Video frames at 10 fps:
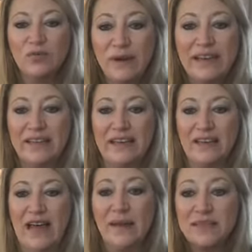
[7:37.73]
Really,
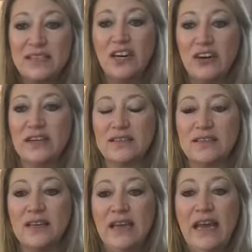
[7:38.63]
I'm
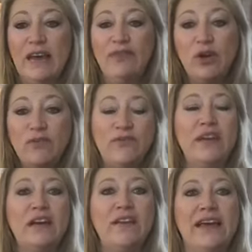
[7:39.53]
serious. If you
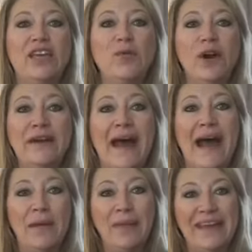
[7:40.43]
feel like you are
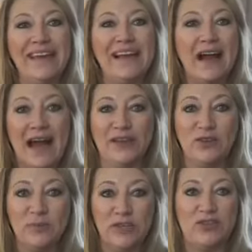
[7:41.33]
not making a
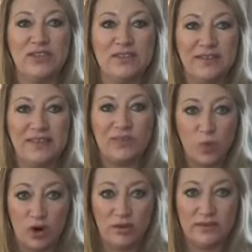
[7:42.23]
contribution to this
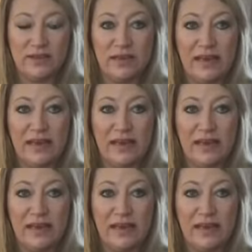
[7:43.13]
world,